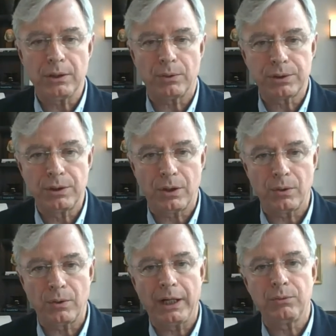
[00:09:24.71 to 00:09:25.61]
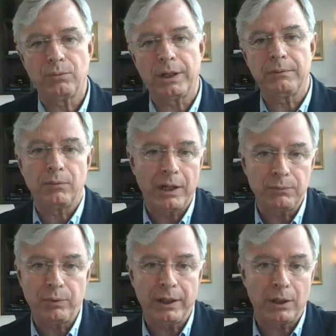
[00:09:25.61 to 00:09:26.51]
what we don't know, and
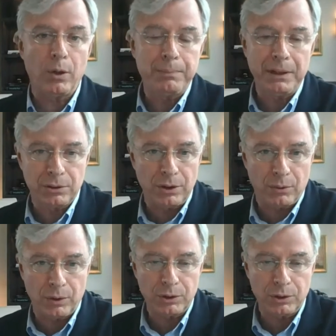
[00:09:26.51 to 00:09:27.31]
when we're hoping